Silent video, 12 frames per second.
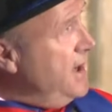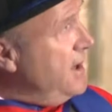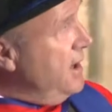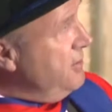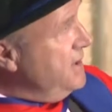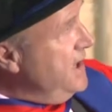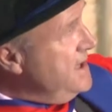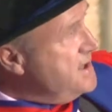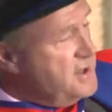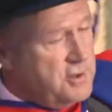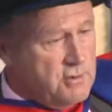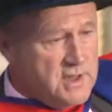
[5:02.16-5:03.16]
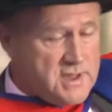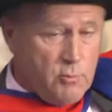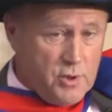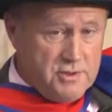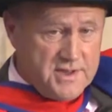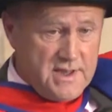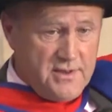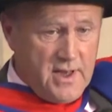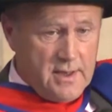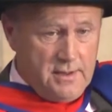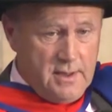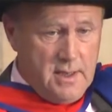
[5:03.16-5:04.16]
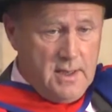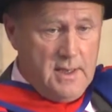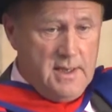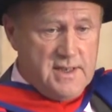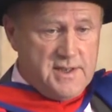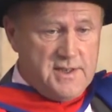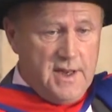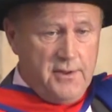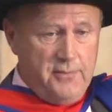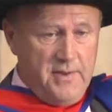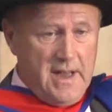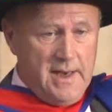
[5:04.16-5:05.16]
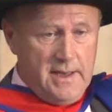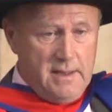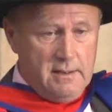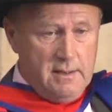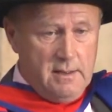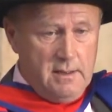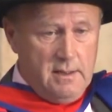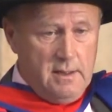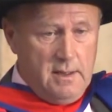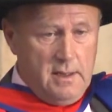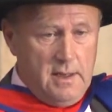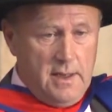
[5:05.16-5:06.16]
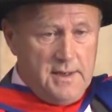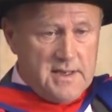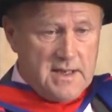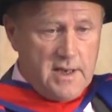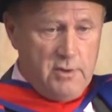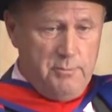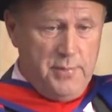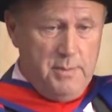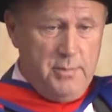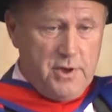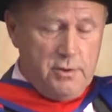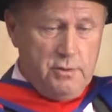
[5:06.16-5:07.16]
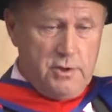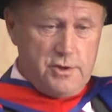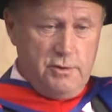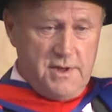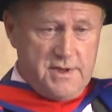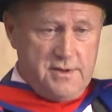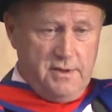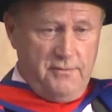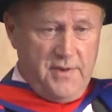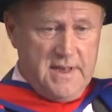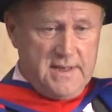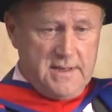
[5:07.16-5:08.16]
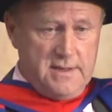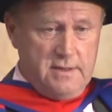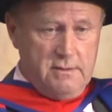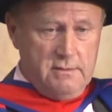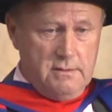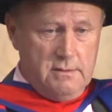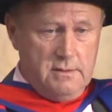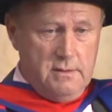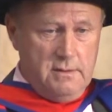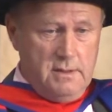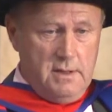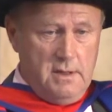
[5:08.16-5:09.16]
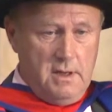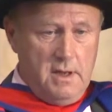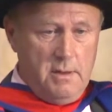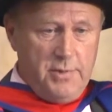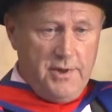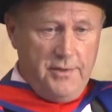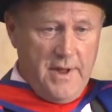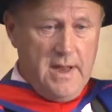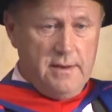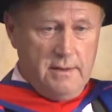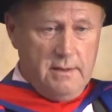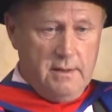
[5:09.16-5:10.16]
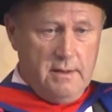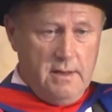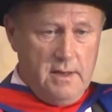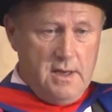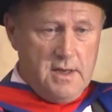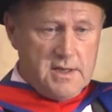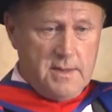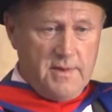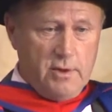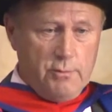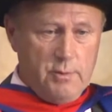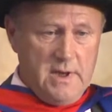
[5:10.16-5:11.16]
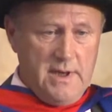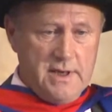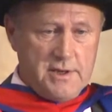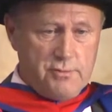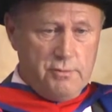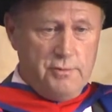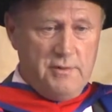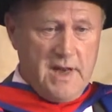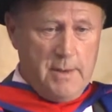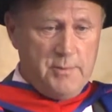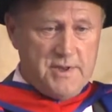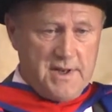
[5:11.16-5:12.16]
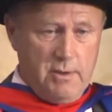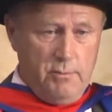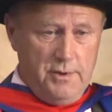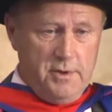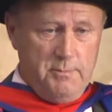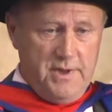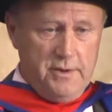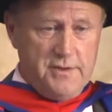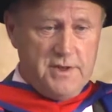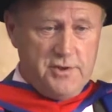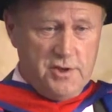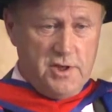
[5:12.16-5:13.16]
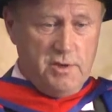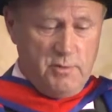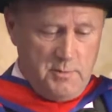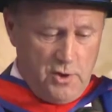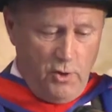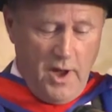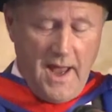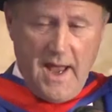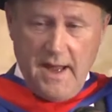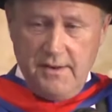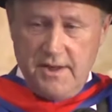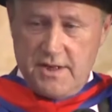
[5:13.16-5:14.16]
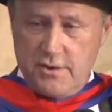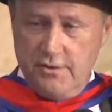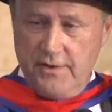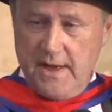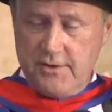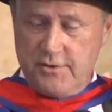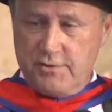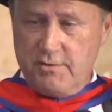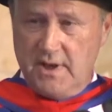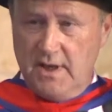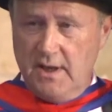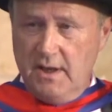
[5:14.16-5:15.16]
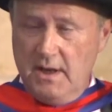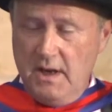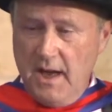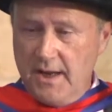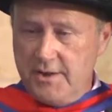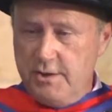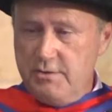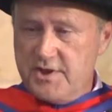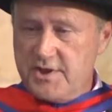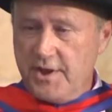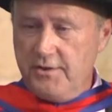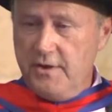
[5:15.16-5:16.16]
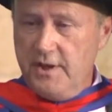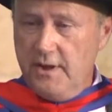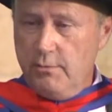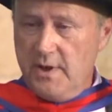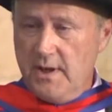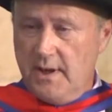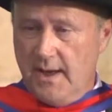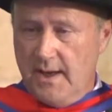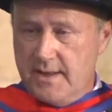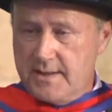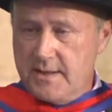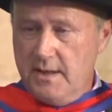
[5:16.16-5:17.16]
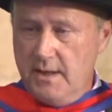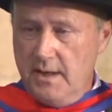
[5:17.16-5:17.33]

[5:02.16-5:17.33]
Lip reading: 180 degrees and what you see then is Death Valley. And it's like a biblical choice that faces you. But then something really extraordinary happens, and I want you to be on this journey with me. Your hand is on that tree and you suddenly realize